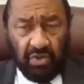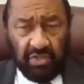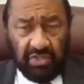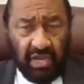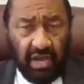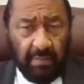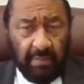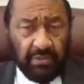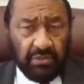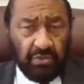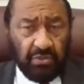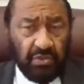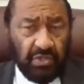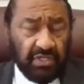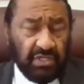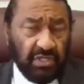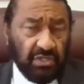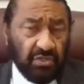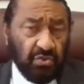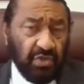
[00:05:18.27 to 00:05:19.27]
with the
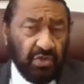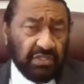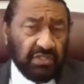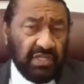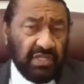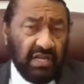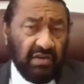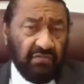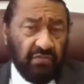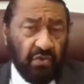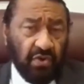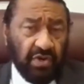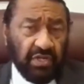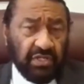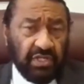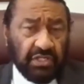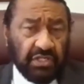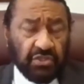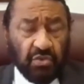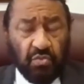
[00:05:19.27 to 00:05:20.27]
opportunity to extend for
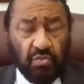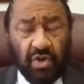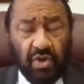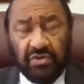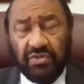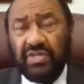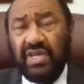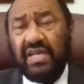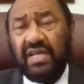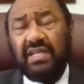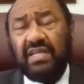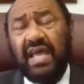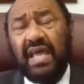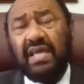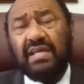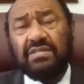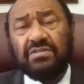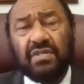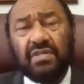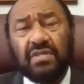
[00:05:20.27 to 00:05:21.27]
an additional 180
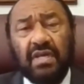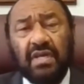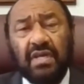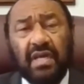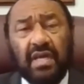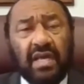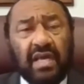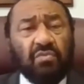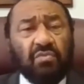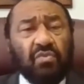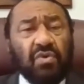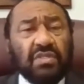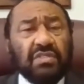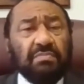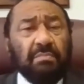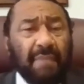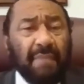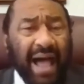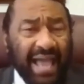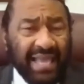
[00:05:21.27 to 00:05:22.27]
days. It
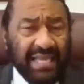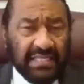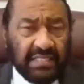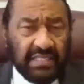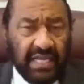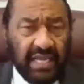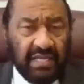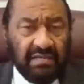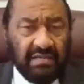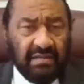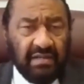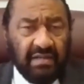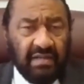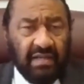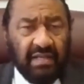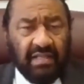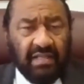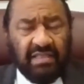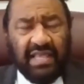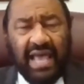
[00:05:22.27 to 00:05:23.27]
was my intent
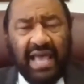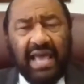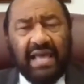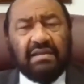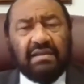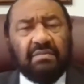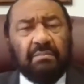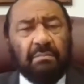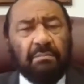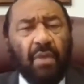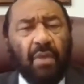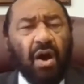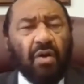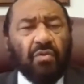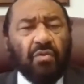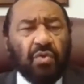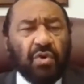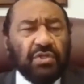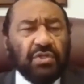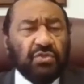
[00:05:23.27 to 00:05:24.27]
that
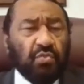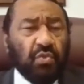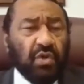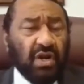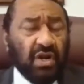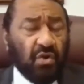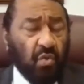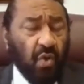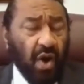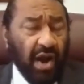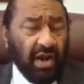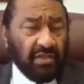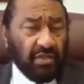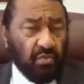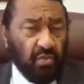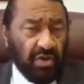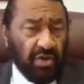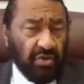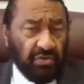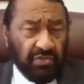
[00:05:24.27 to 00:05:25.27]
borrowers would acquire
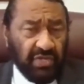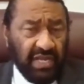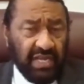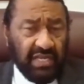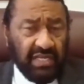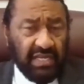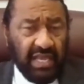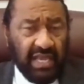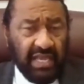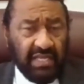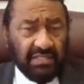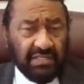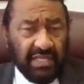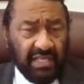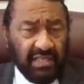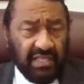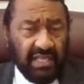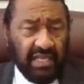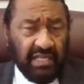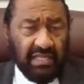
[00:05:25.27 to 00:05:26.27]
the 180 days
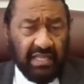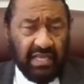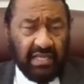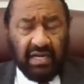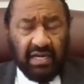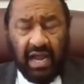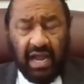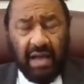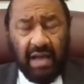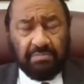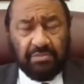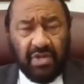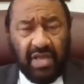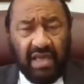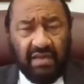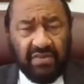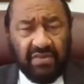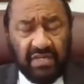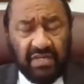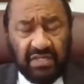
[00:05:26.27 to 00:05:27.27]
and then they could opt to
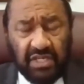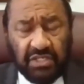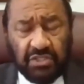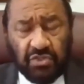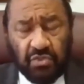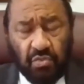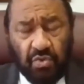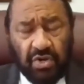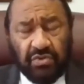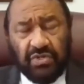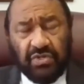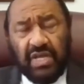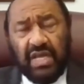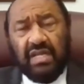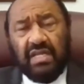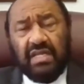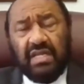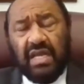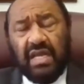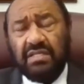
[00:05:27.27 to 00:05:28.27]
have an additional
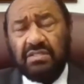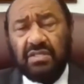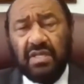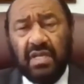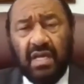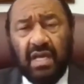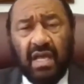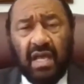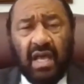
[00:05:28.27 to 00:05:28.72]
180 days.